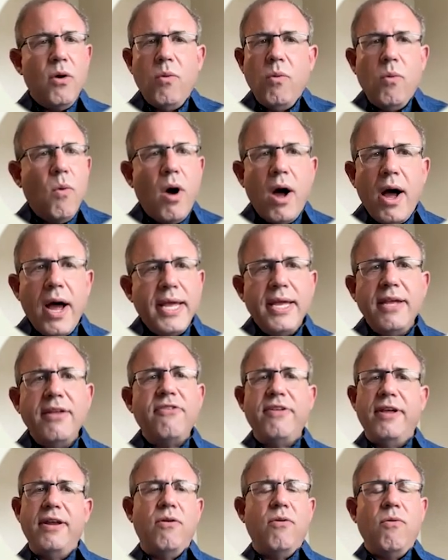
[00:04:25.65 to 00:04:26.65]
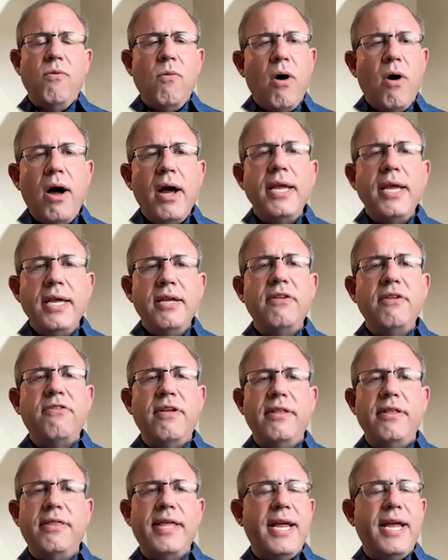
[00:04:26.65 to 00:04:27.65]
Why is it? Why is
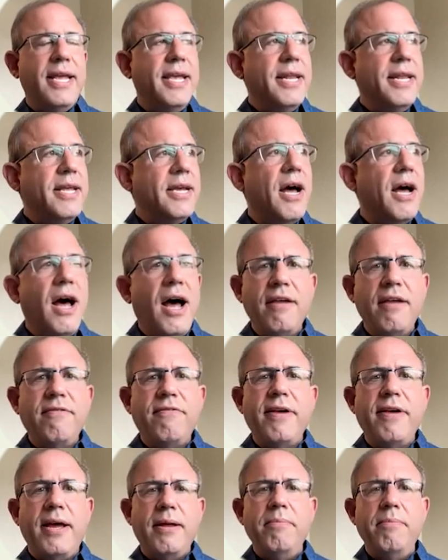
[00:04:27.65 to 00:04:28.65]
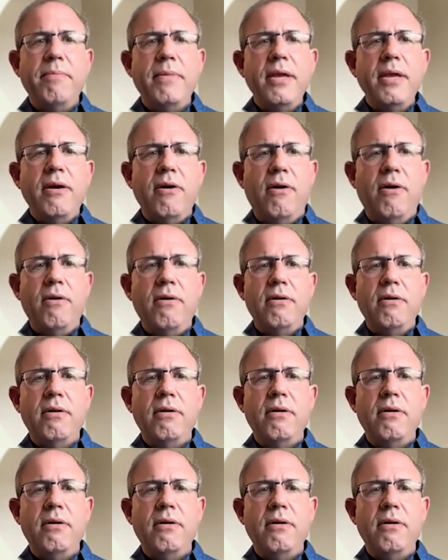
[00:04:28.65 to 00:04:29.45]
it that eating a high fat meal